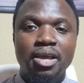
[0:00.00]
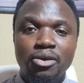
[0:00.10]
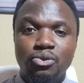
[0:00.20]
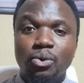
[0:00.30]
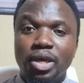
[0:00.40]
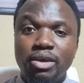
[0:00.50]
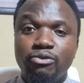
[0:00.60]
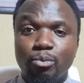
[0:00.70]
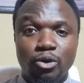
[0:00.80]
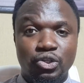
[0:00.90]
So if
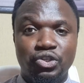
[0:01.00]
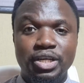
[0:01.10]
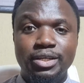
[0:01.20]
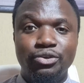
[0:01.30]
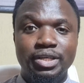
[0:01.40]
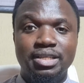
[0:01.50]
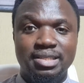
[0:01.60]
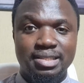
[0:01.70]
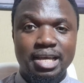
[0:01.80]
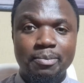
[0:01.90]
you must trade during
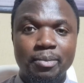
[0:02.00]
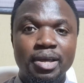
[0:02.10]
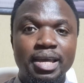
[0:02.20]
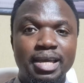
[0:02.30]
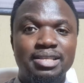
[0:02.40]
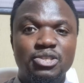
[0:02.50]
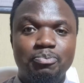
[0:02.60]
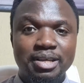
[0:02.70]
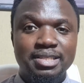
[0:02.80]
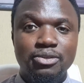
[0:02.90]
this time, it is
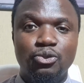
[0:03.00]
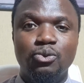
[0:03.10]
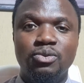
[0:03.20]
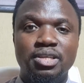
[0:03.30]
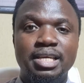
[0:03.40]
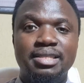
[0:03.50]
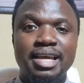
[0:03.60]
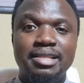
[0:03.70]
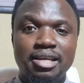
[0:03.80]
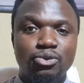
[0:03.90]
better to use a
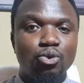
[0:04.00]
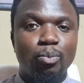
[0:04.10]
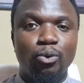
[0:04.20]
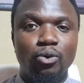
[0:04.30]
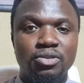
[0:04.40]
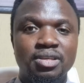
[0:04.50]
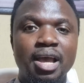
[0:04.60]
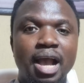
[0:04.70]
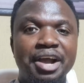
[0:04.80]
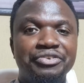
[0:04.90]
tighter stop loss
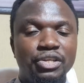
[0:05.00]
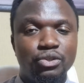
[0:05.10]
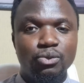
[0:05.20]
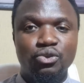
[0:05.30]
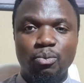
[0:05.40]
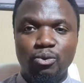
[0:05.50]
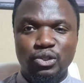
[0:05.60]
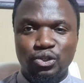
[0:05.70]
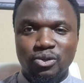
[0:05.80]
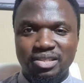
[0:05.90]
and reduce your
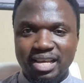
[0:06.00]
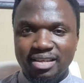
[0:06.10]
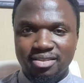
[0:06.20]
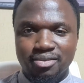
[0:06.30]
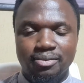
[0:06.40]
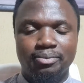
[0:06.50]
position size.